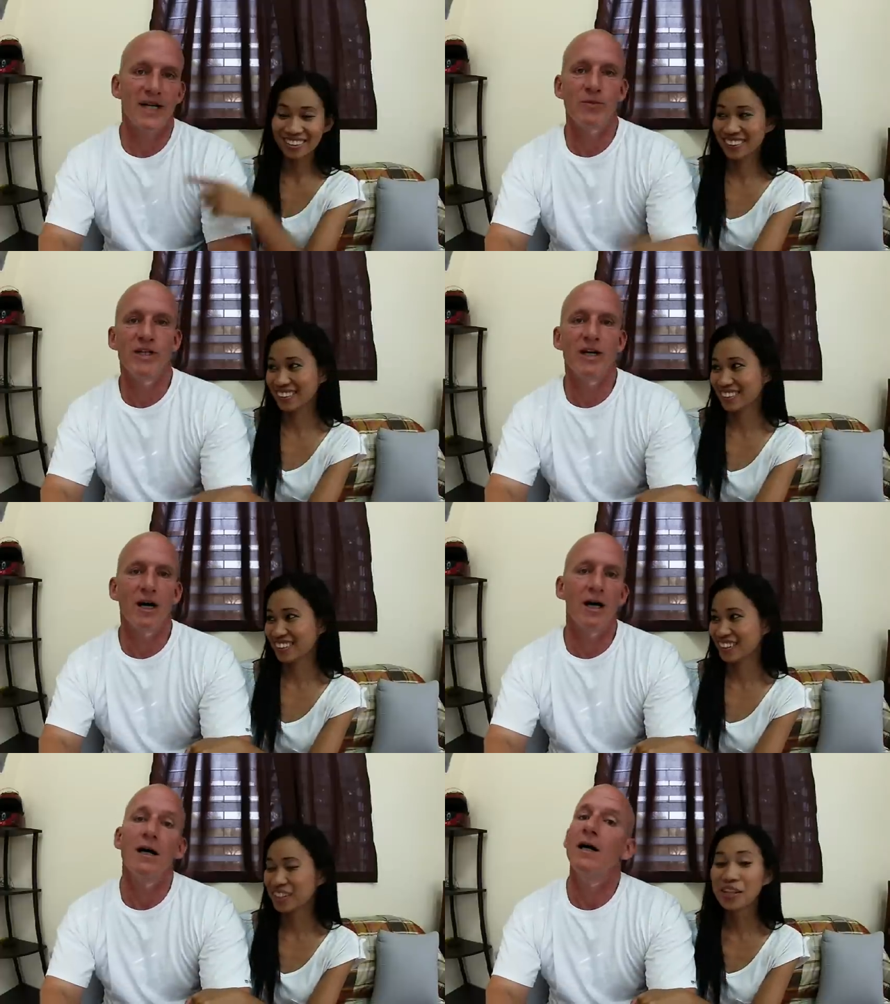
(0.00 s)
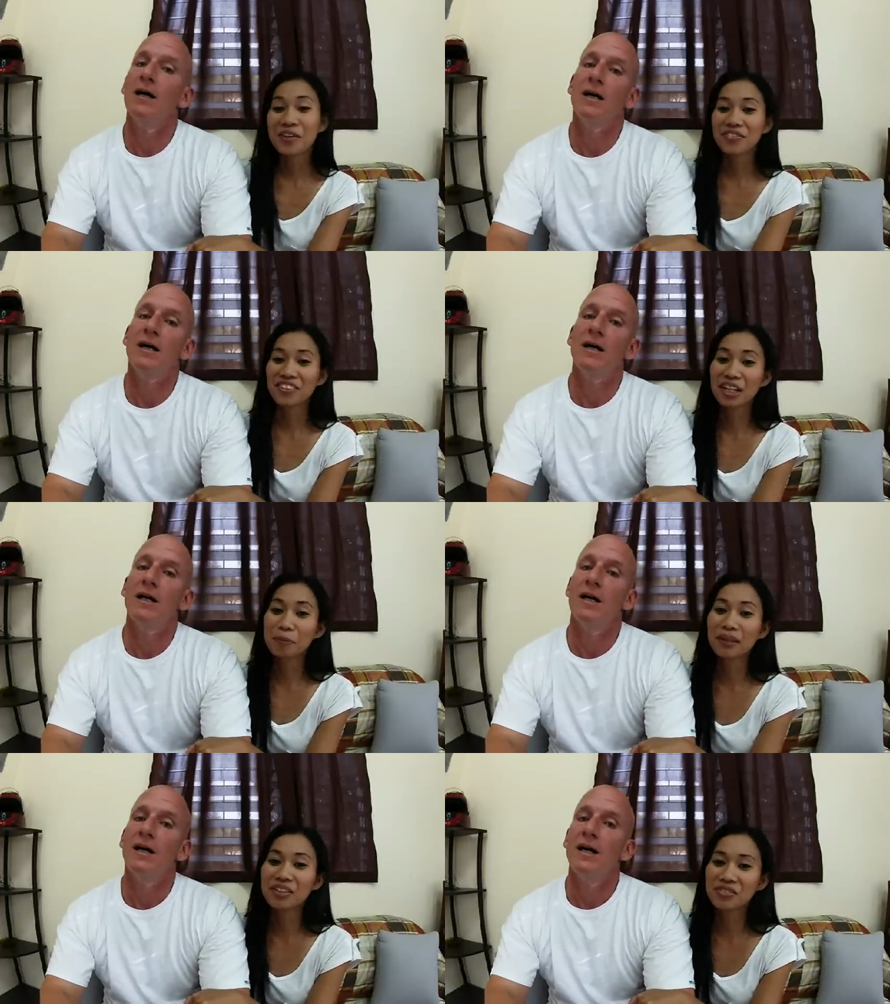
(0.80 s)
Speaker 1: And we are
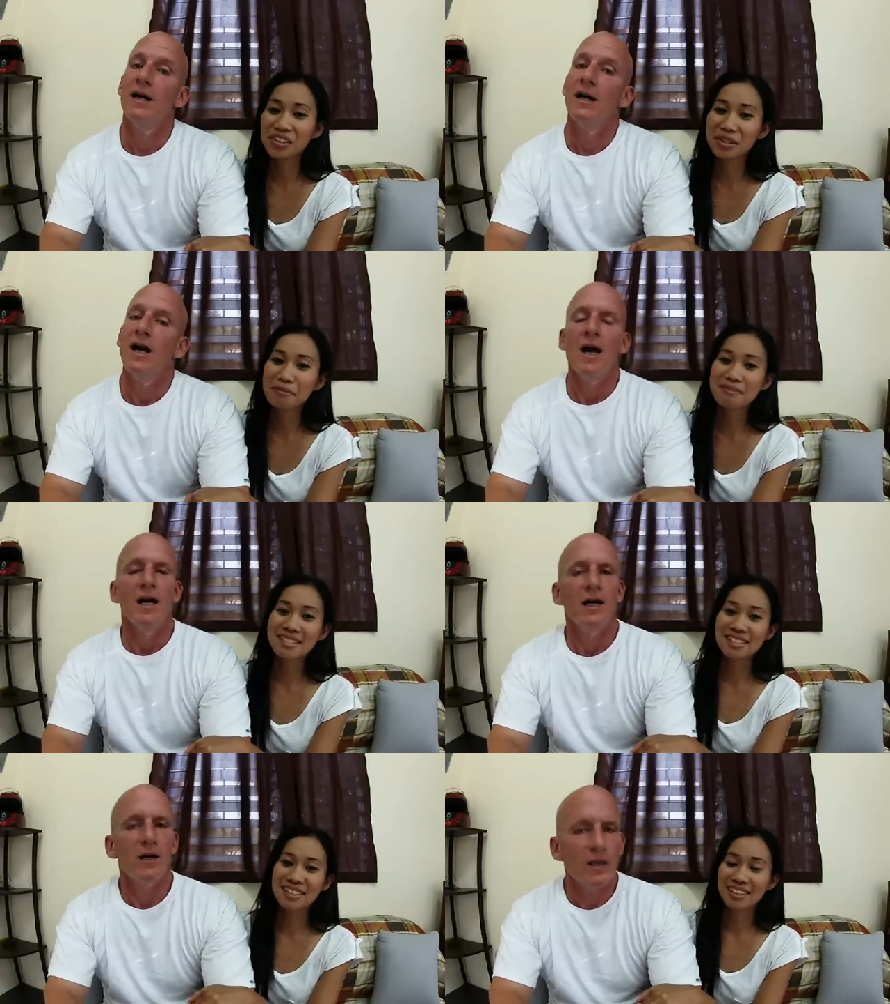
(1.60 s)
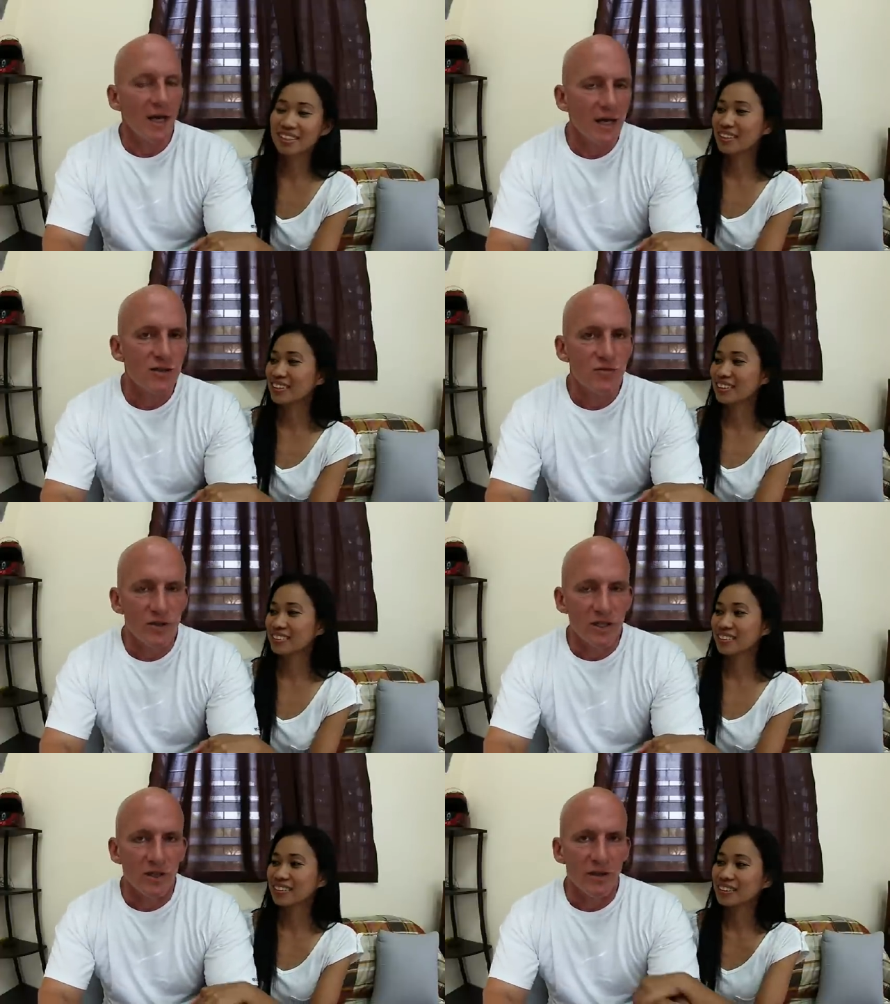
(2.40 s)
Speaker 2: Philippine Babes.
Speaker 1: In our last
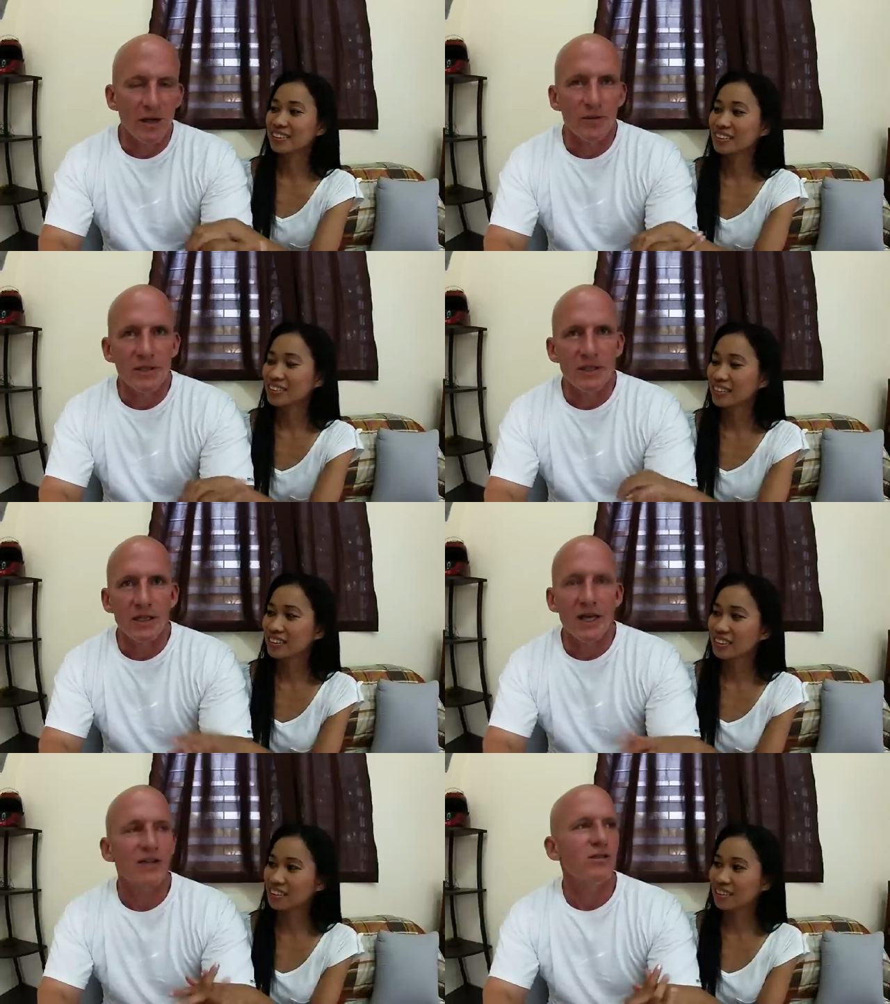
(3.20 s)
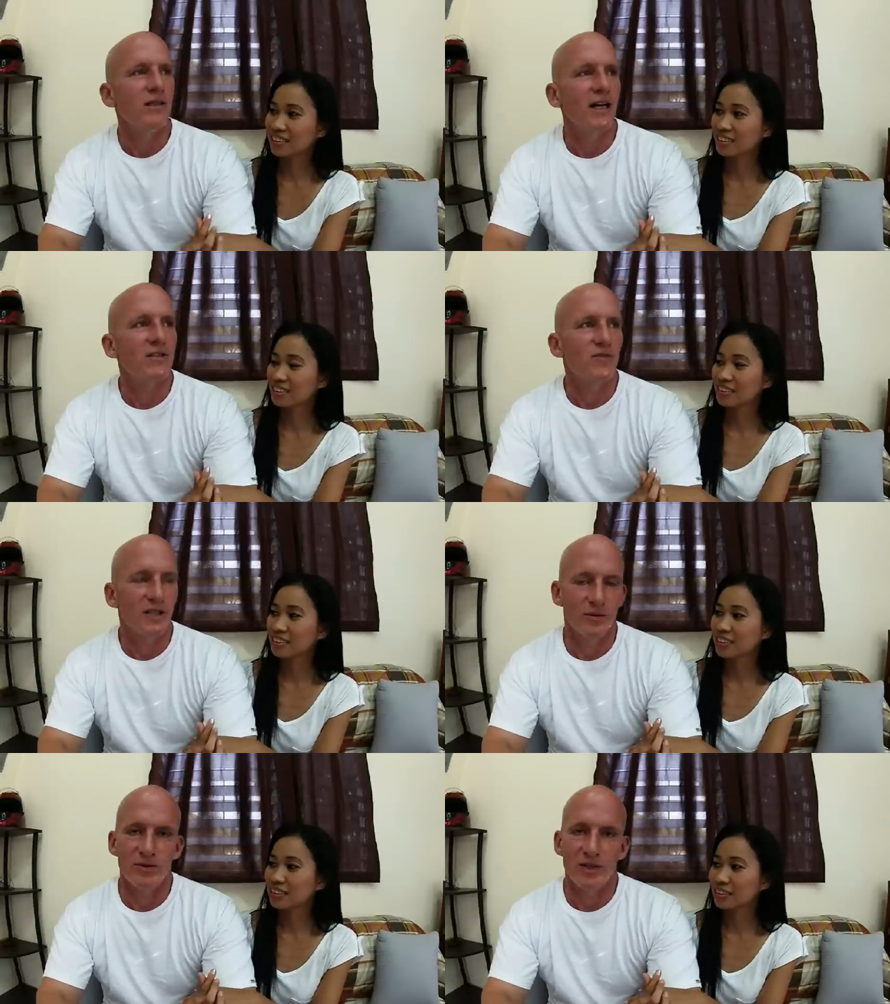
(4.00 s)
video that we did, actually the last video
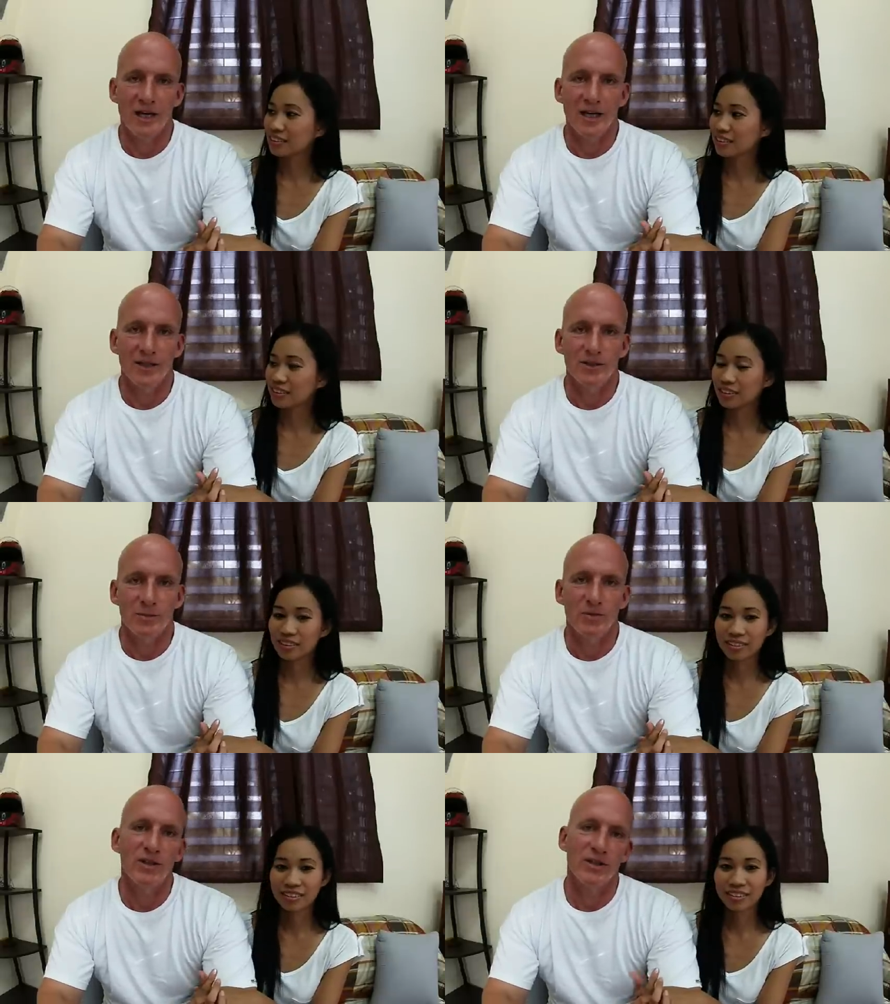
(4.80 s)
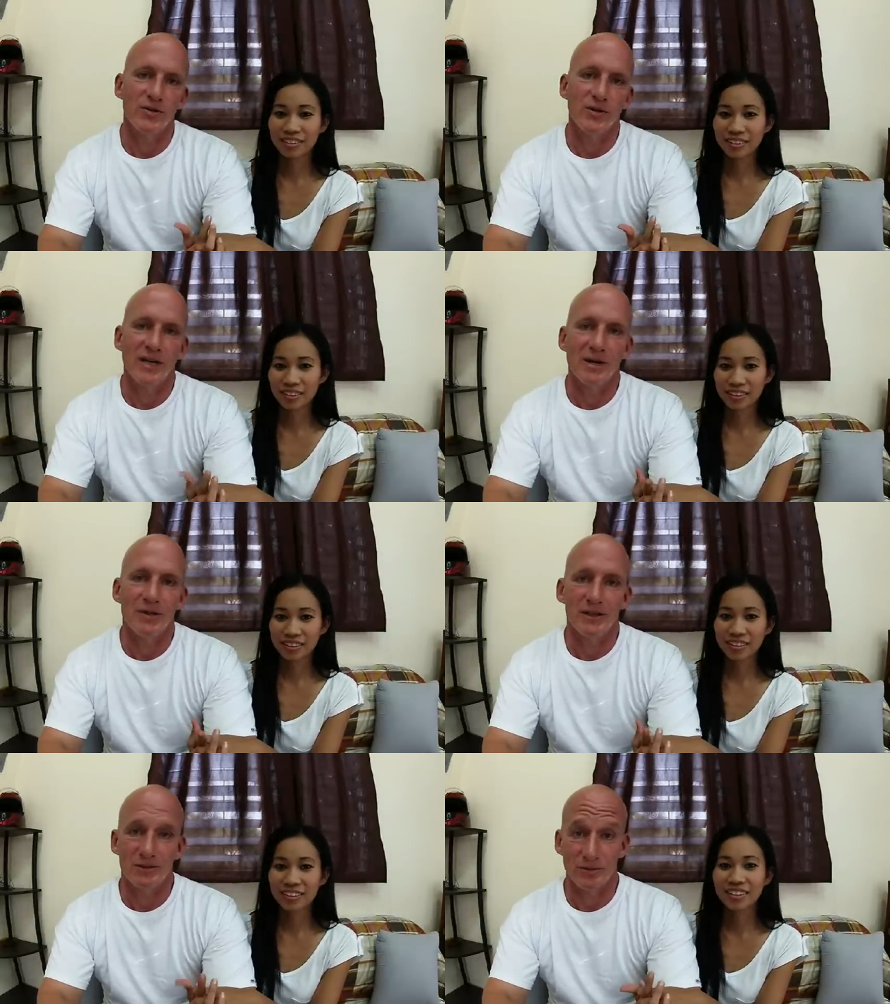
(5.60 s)
was the geckos, but we'll ignore that one because
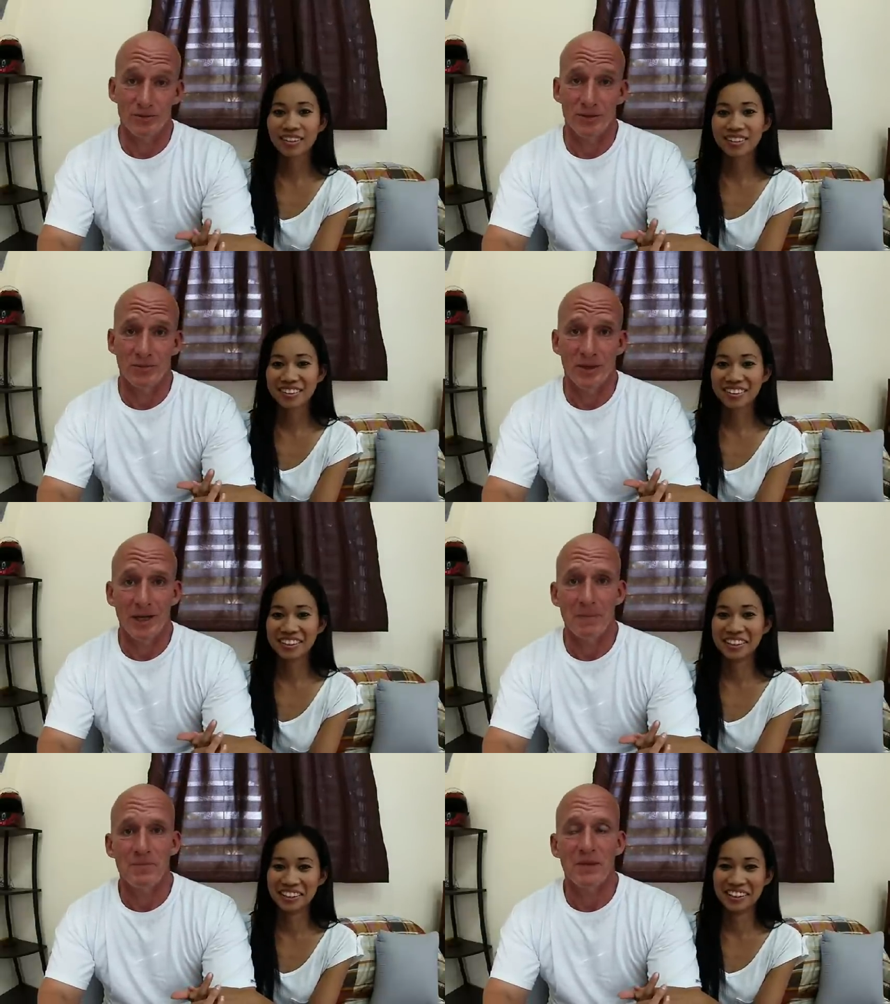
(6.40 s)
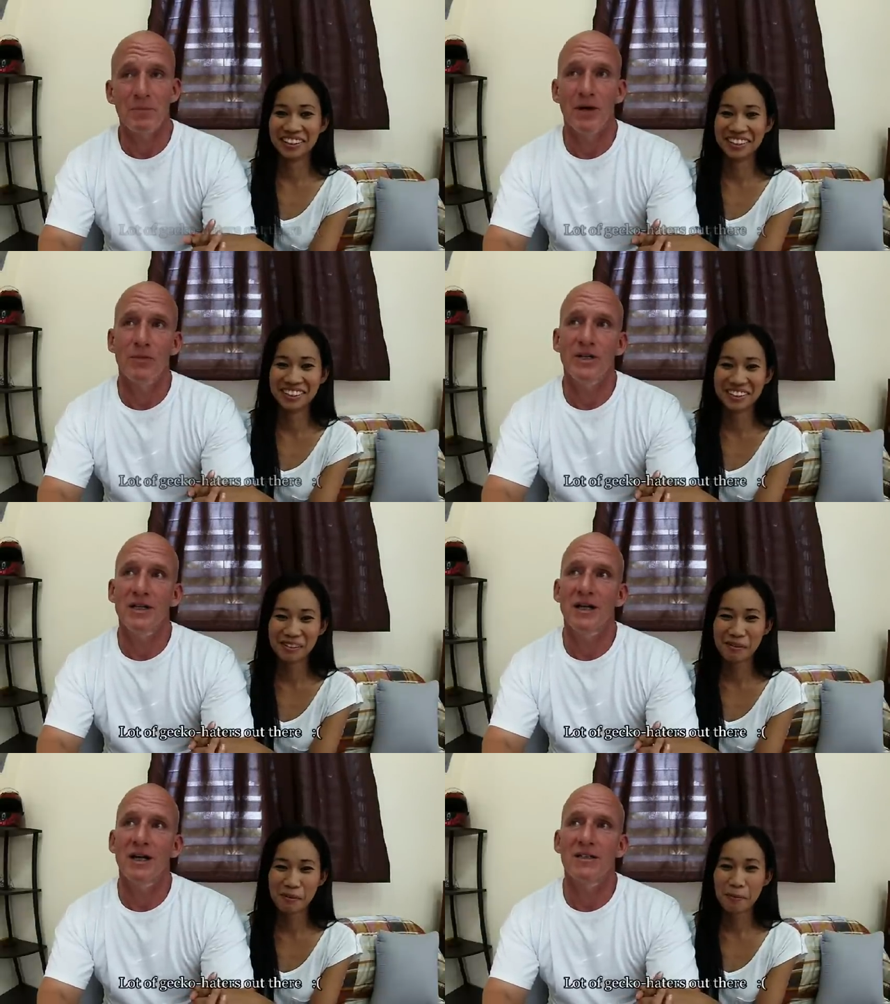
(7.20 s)
it was really bad. but we uh,